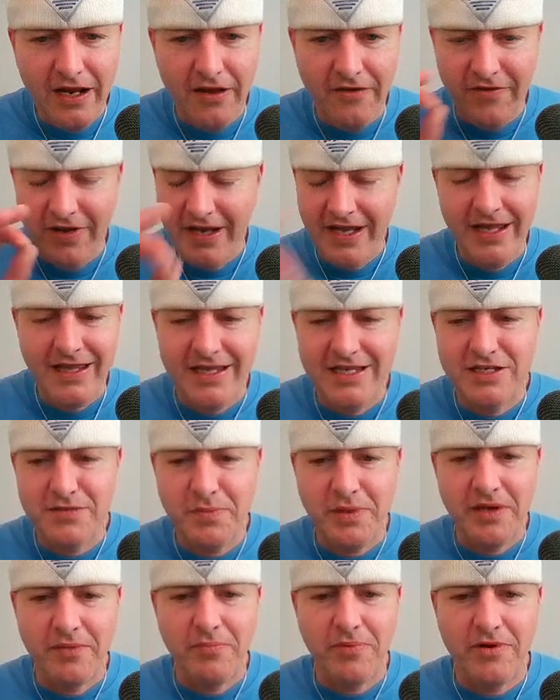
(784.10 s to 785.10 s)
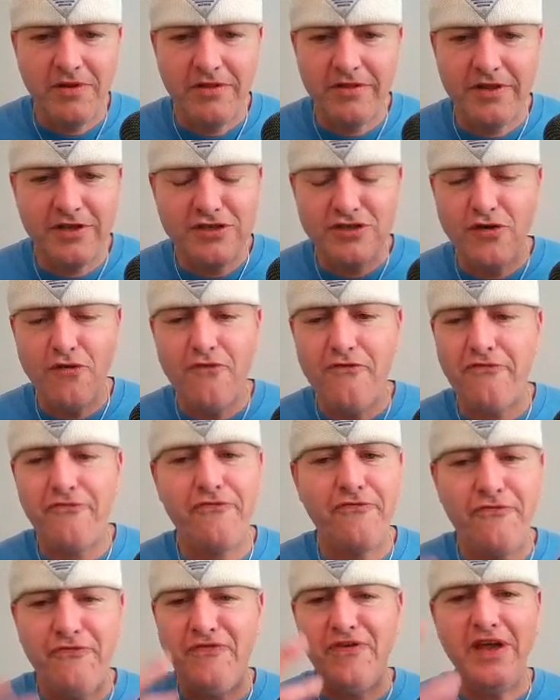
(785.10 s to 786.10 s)
of any of these people. There's no
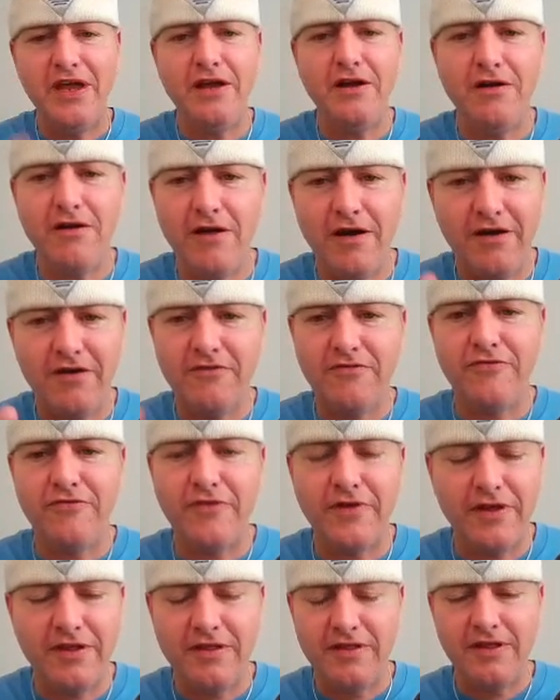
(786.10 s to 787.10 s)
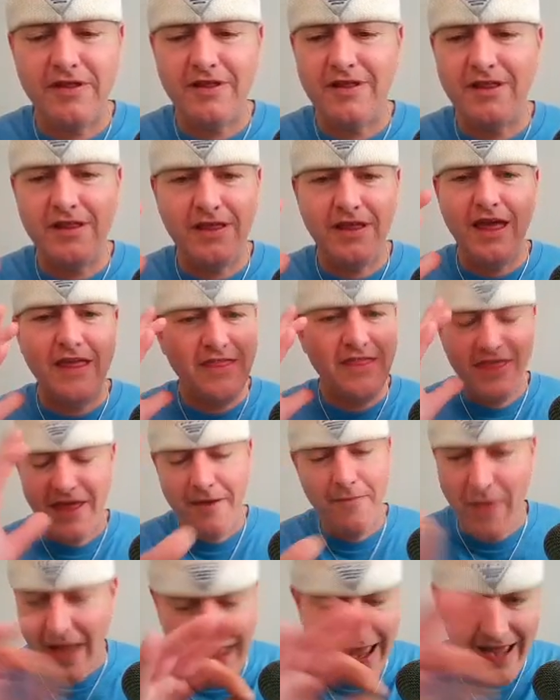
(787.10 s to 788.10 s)
fear of
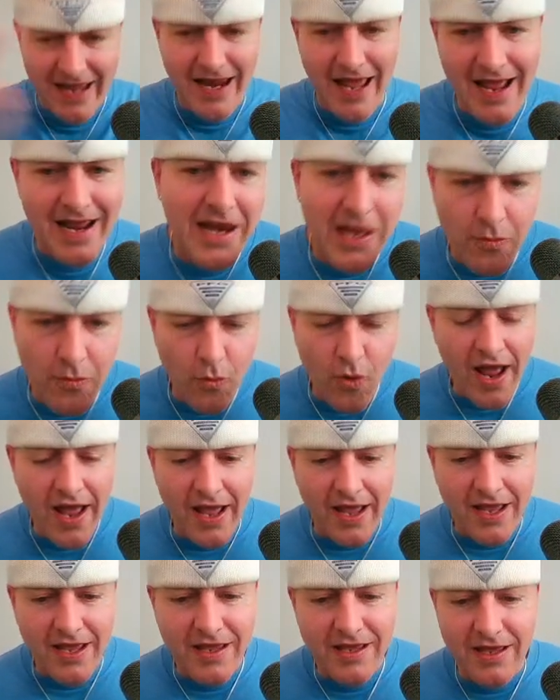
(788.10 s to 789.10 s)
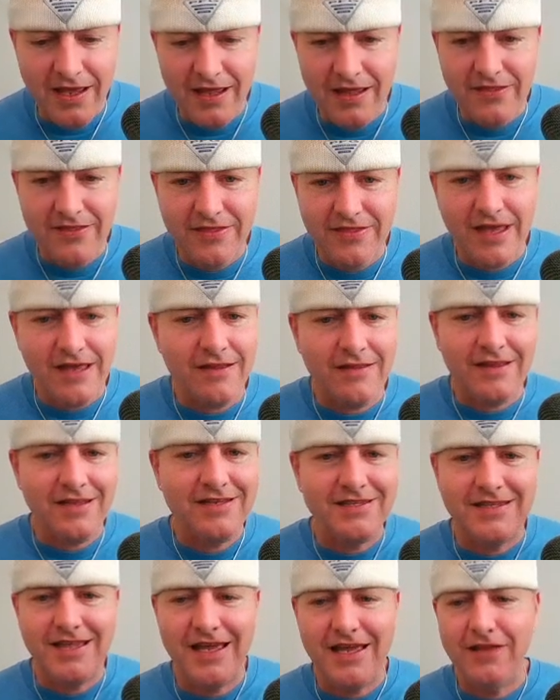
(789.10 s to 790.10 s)
them in any way. They,
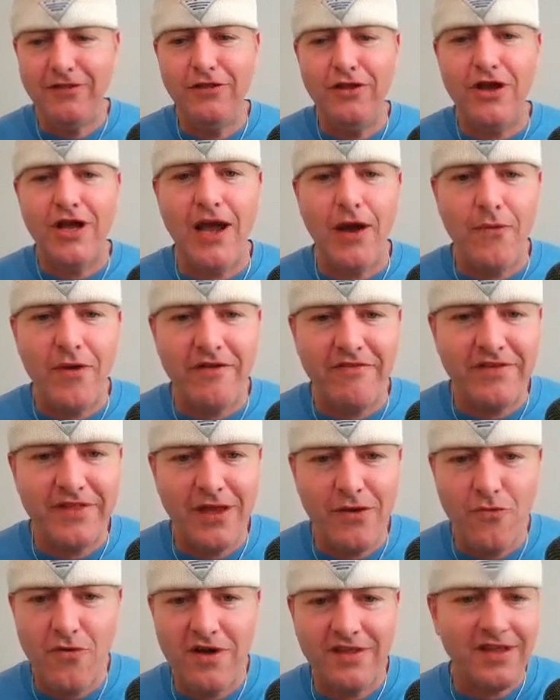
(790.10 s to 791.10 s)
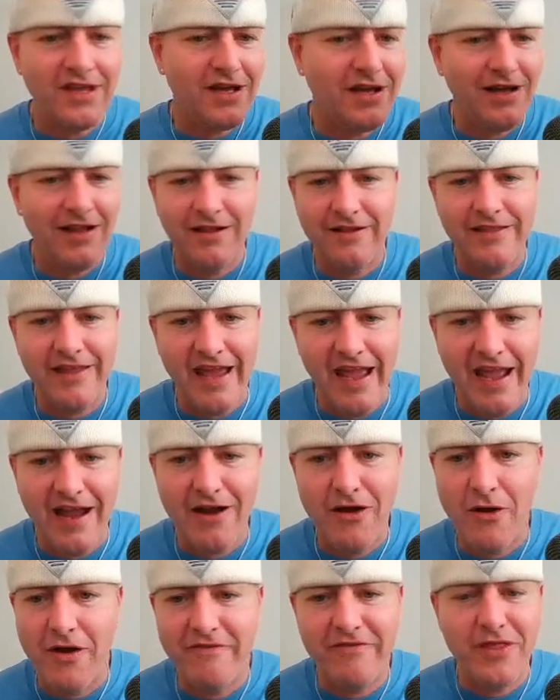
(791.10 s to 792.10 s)
listen, they can look however they want. They color their hair
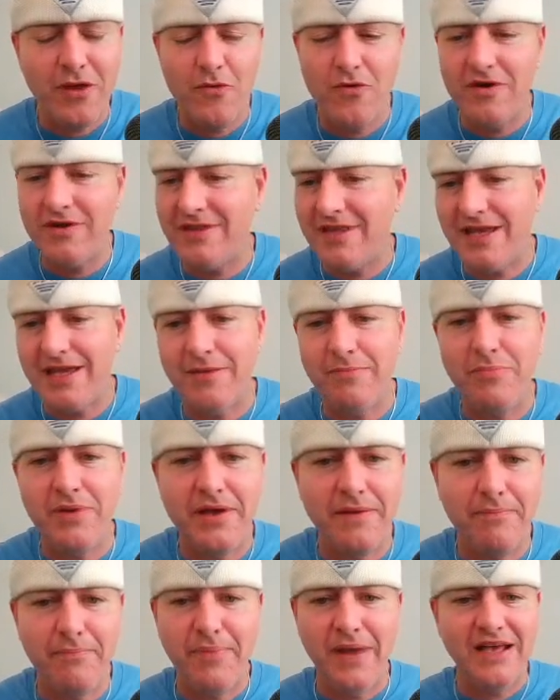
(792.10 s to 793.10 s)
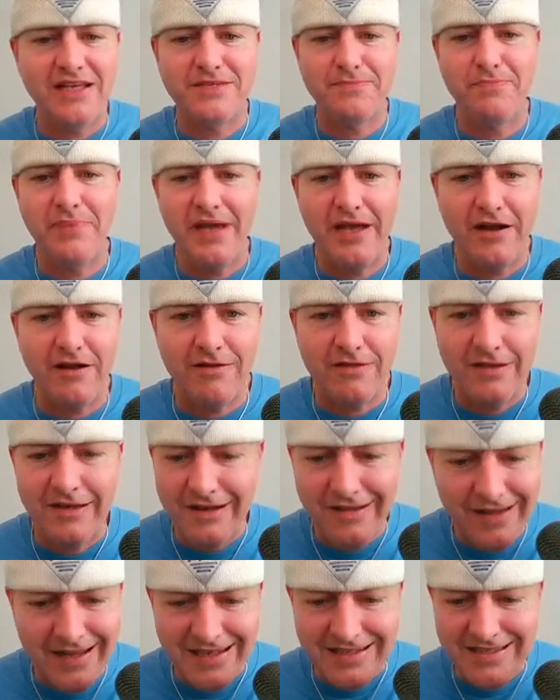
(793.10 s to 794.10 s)
however they want. They can be a, as big or
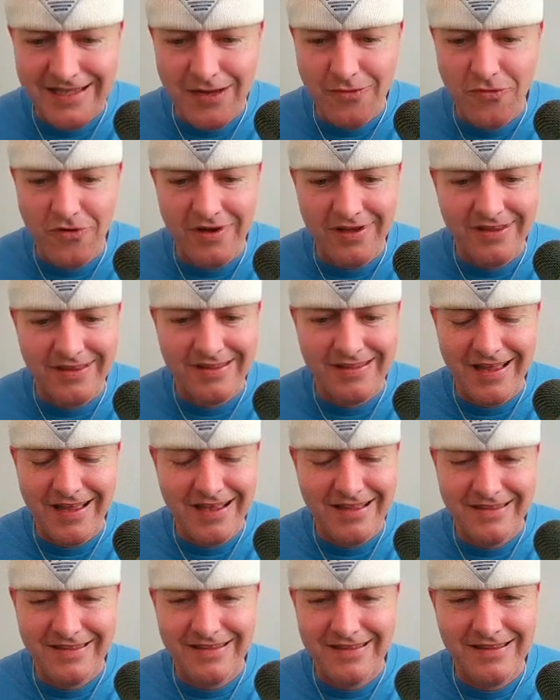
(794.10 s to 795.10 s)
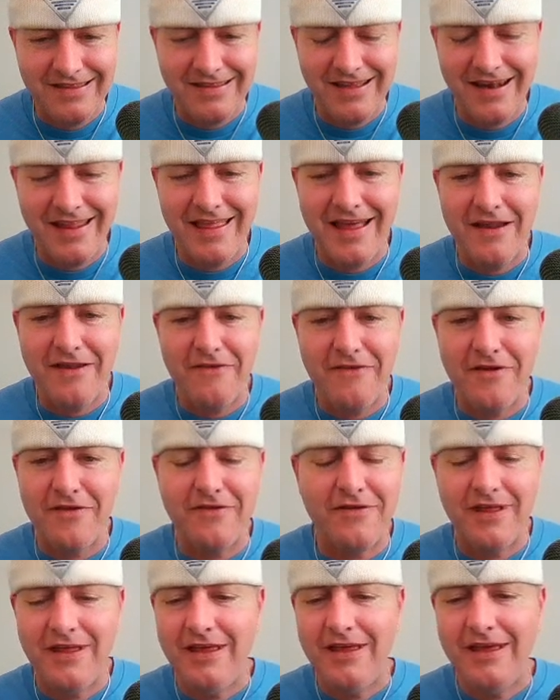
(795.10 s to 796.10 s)
little as they want. That none of that.
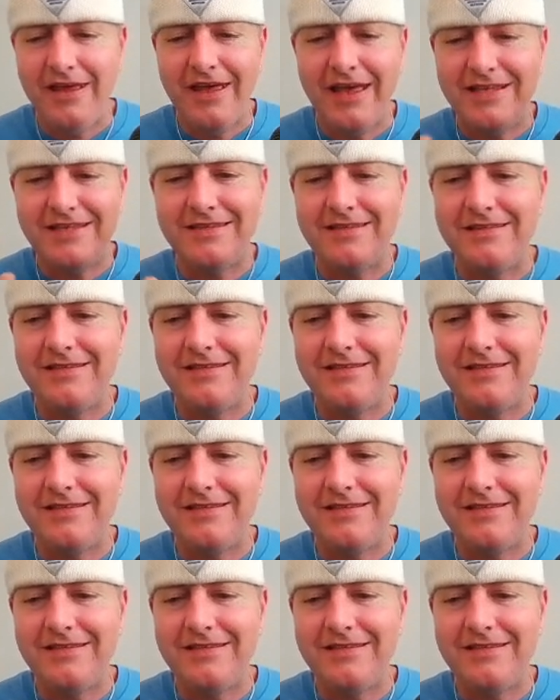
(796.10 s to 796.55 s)
It